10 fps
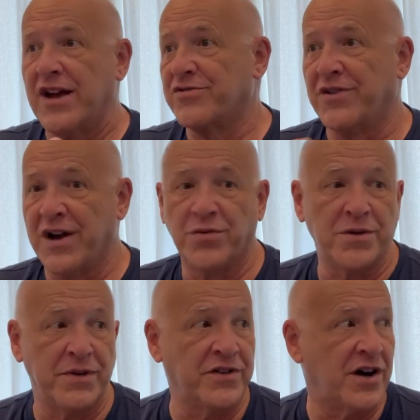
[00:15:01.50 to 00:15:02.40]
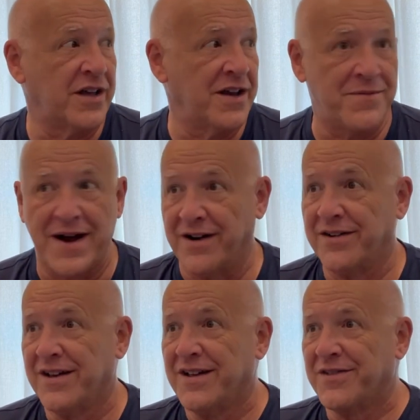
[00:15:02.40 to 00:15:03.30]
Andrew and I wouldn't be talking
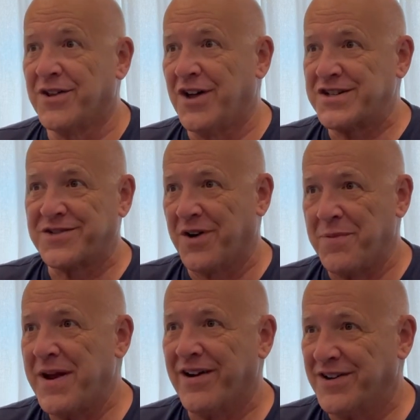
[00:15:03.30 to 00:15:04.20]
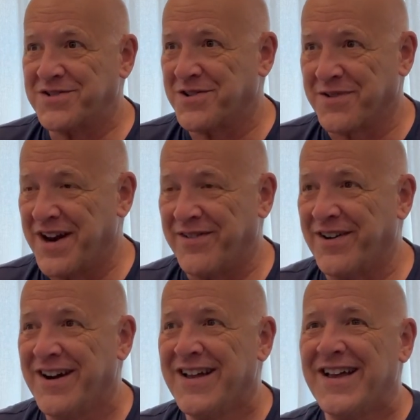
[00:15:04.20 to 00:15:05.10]
about the loss of our parents or
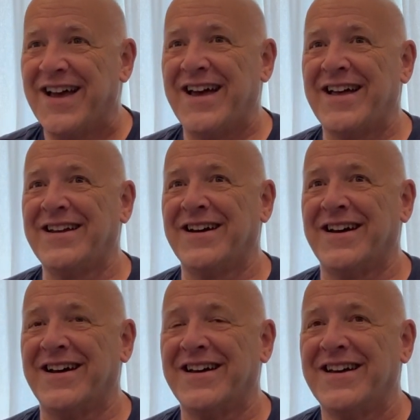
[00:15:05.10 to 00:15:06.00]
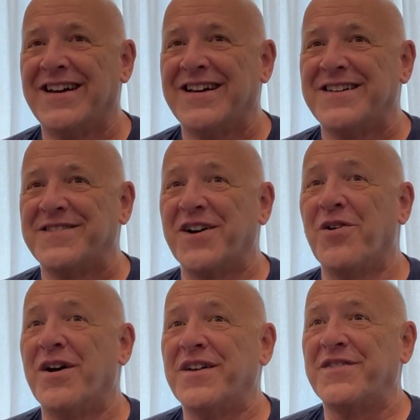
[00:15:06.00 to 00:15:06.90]
whatever. And
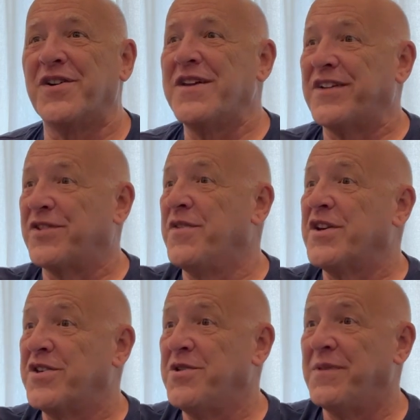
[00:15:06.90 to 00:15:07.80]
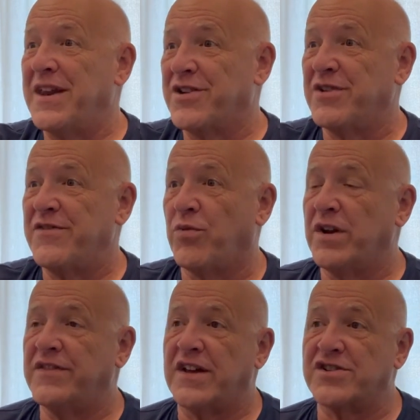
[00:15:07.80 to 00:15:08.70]
so the accumulated grief, what
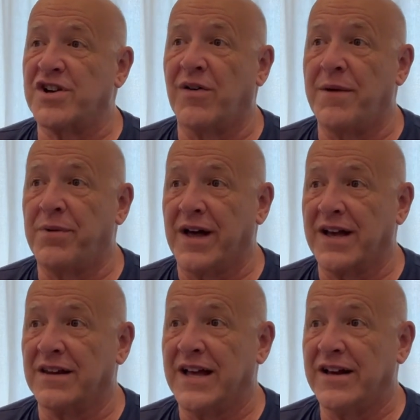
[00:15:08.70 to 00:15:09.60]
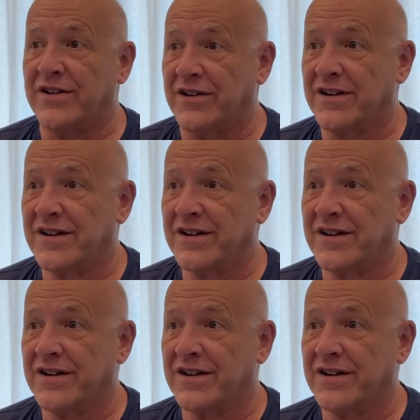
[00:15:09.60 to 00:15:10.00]
does that show up like later?